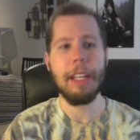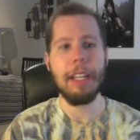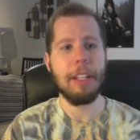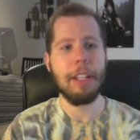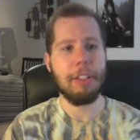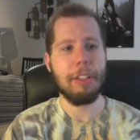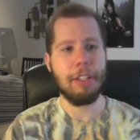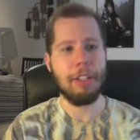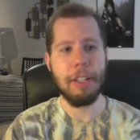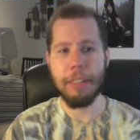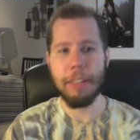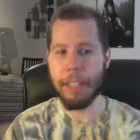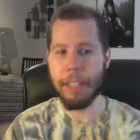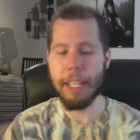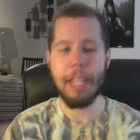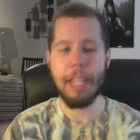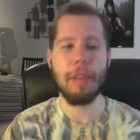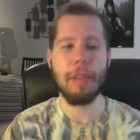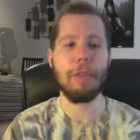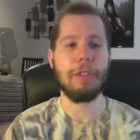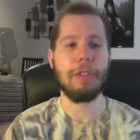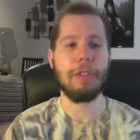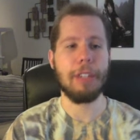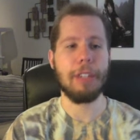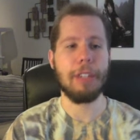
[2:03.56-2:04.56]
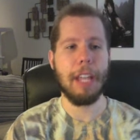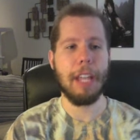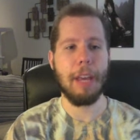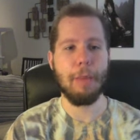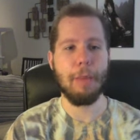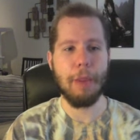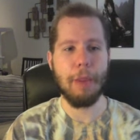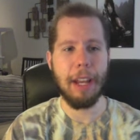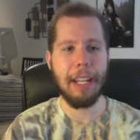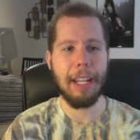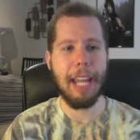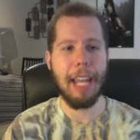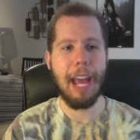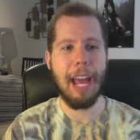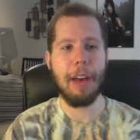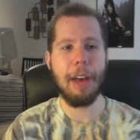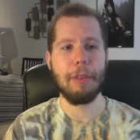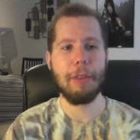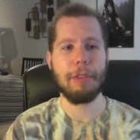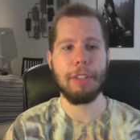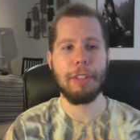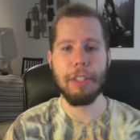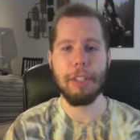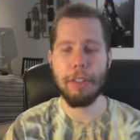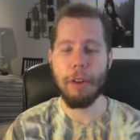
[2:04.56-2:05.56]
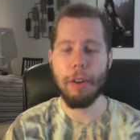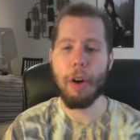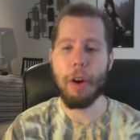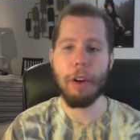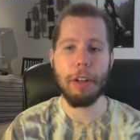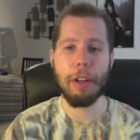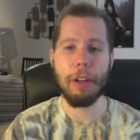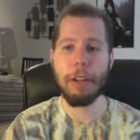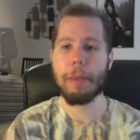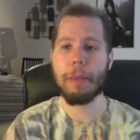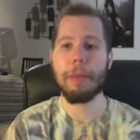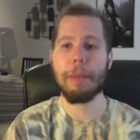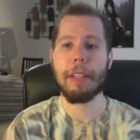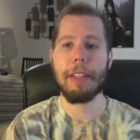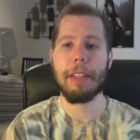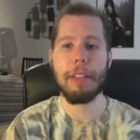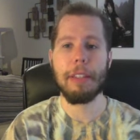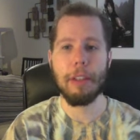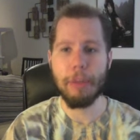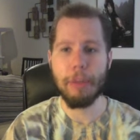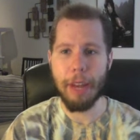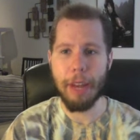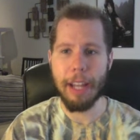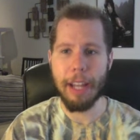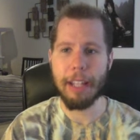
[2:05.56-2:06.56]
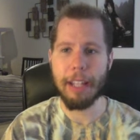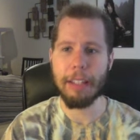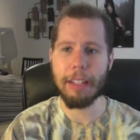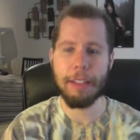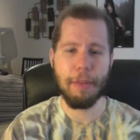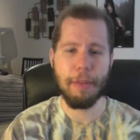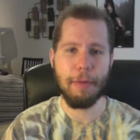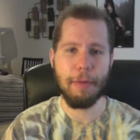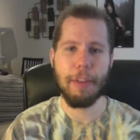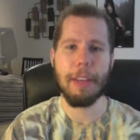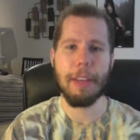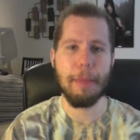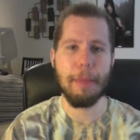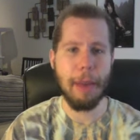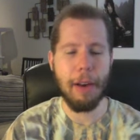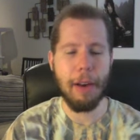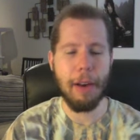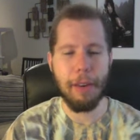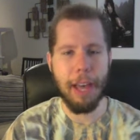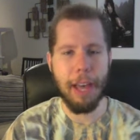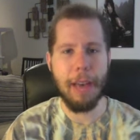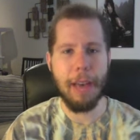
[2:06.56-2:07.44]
She's a huge name right now. She's arguably the greatest female